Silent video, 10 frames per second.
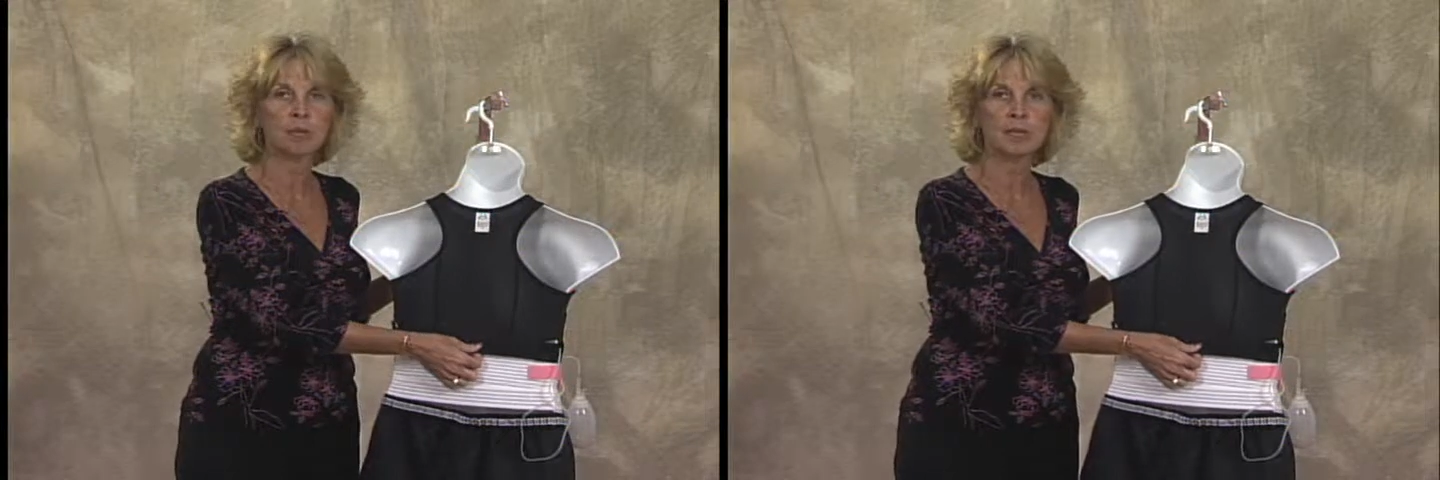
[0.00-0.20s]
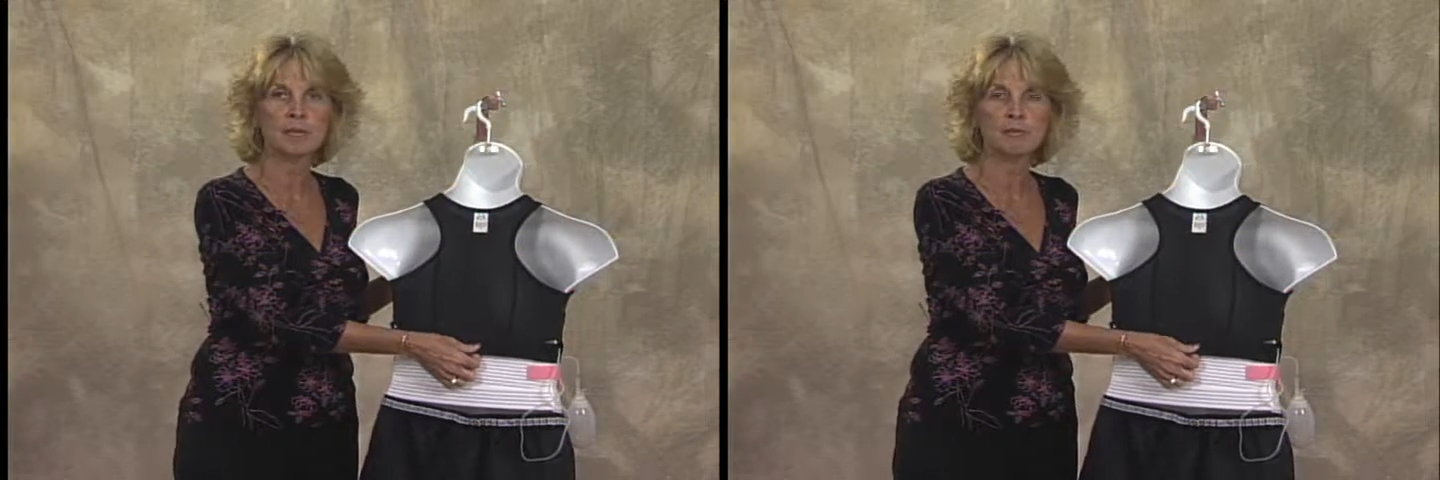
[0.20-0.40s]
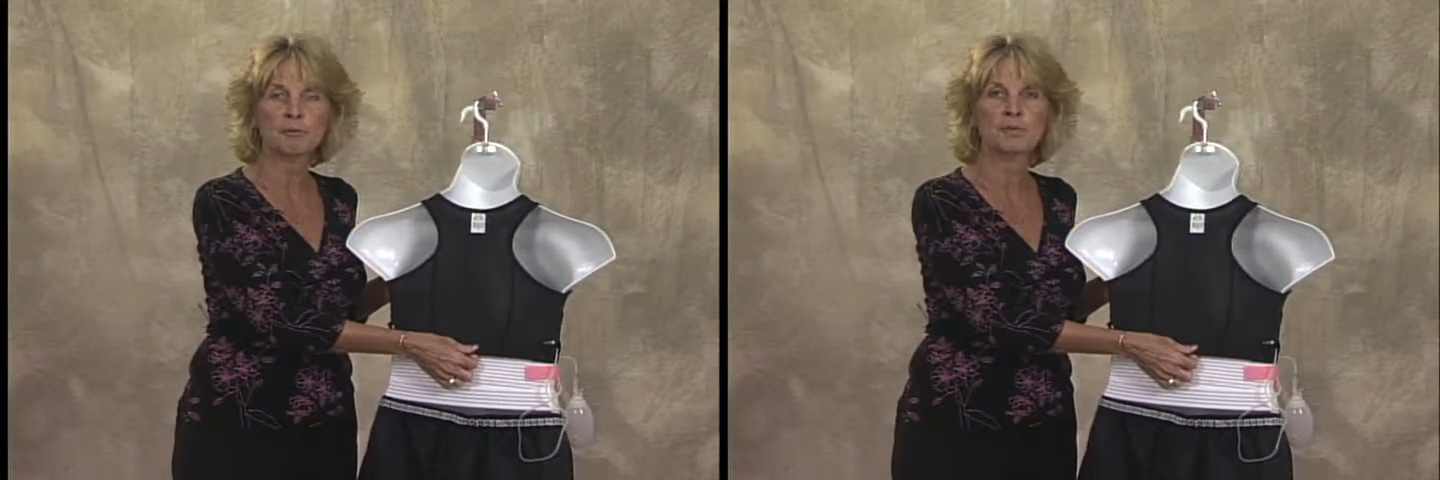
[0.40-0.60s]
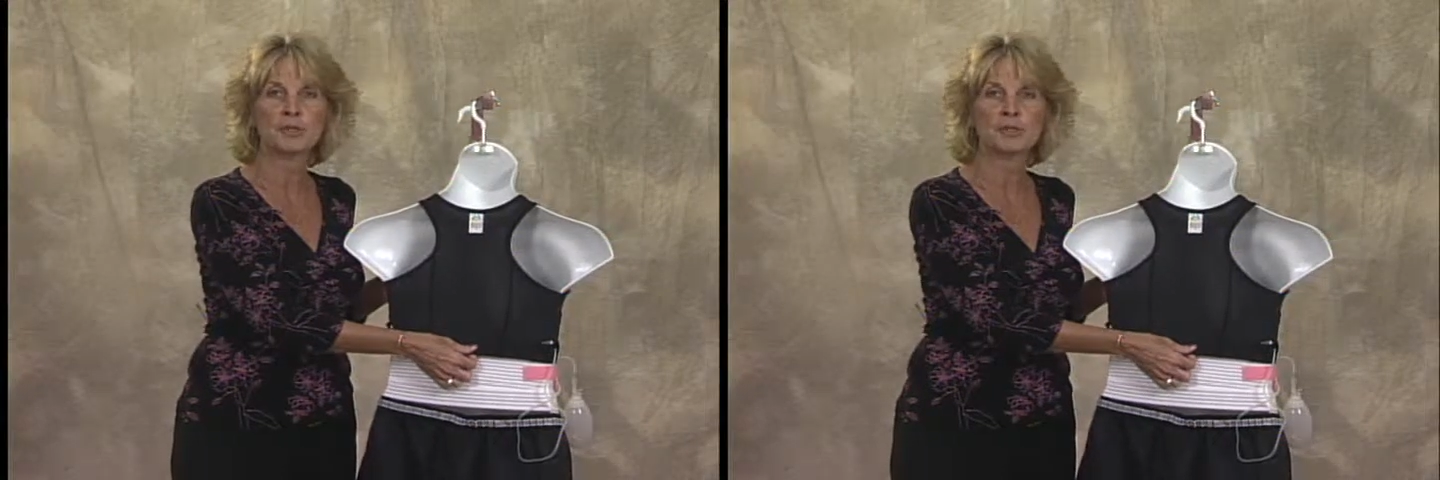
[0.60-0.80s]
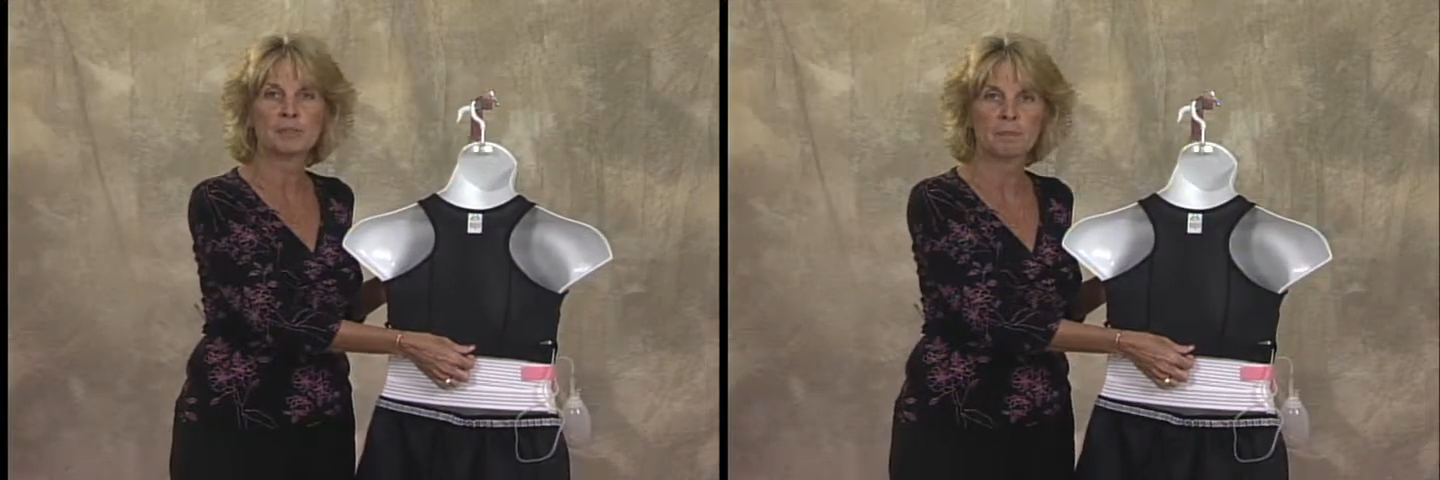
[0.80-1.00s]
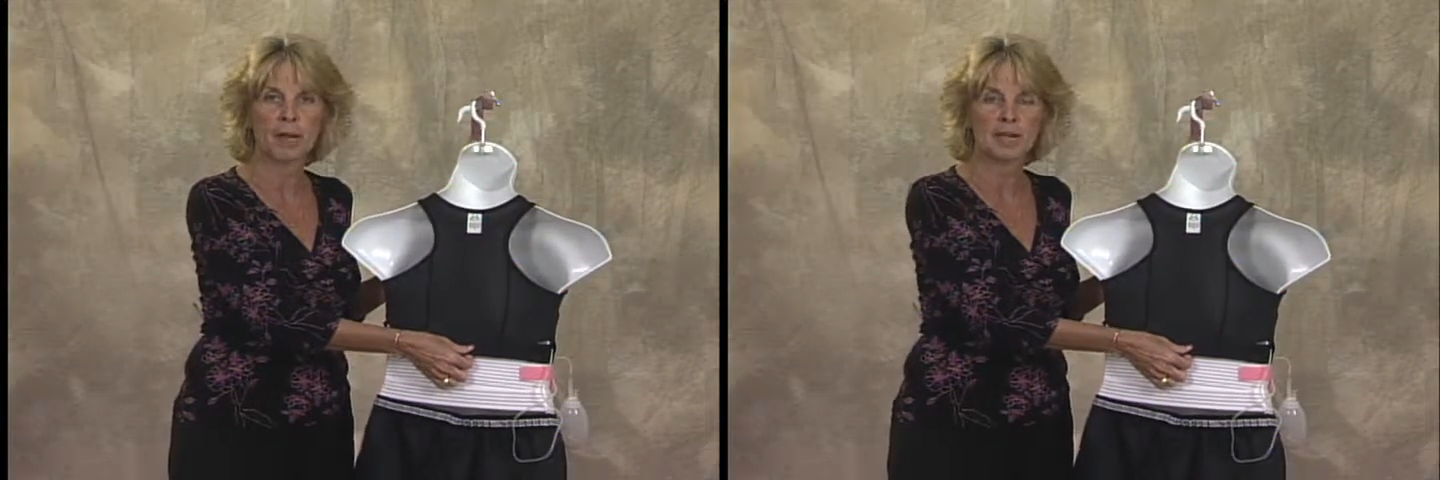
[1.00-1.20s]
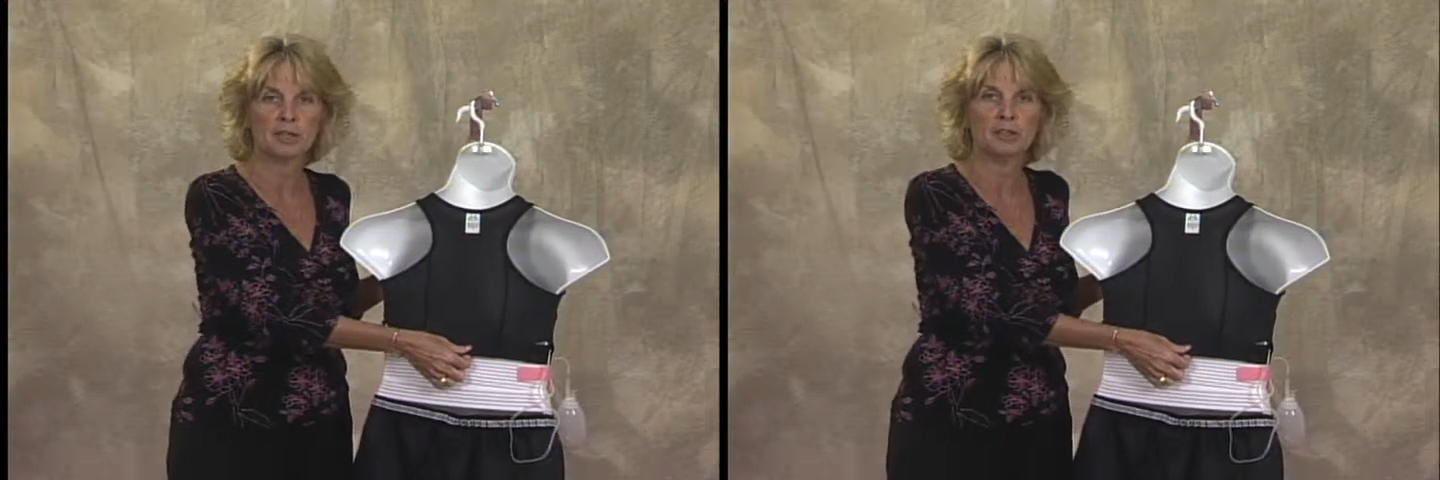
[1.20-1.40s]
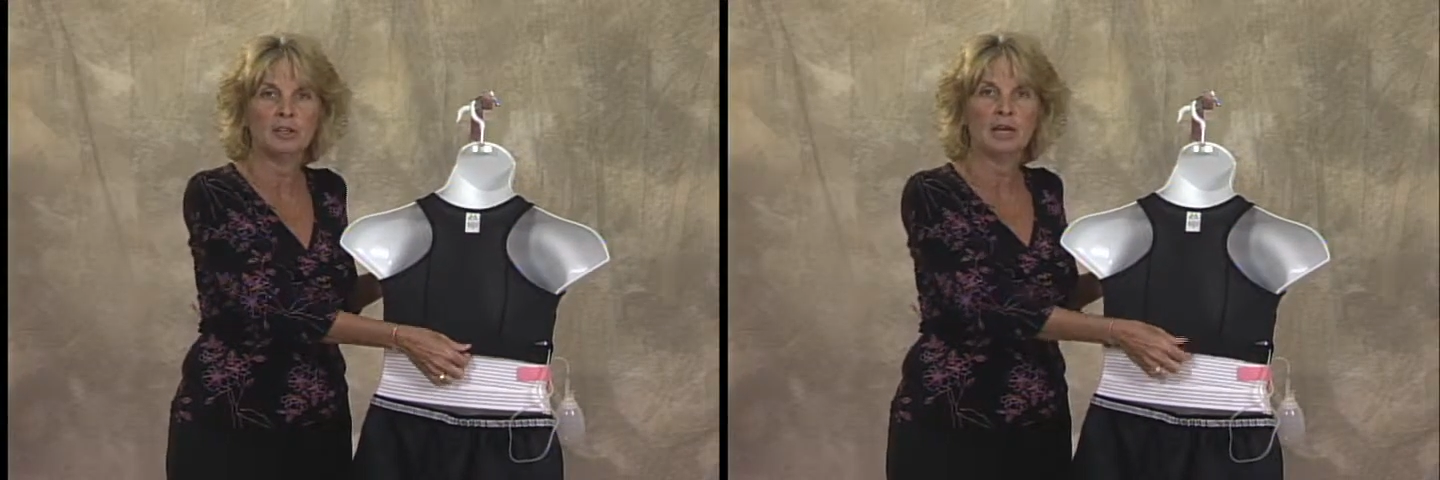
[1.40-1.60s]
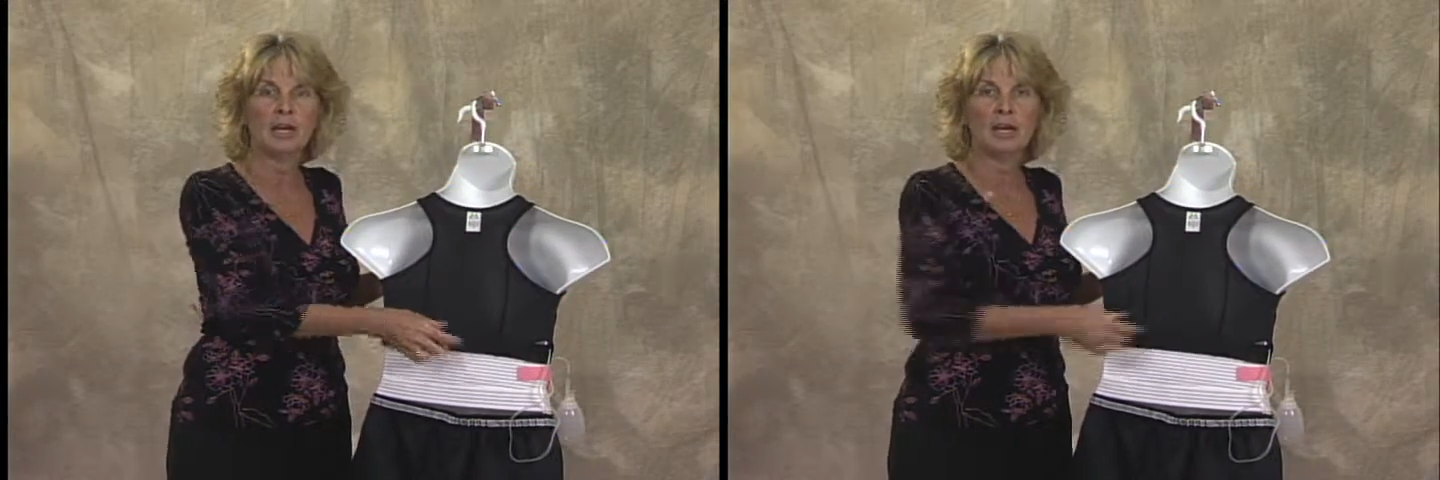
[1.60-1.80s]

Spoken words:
away from your spinal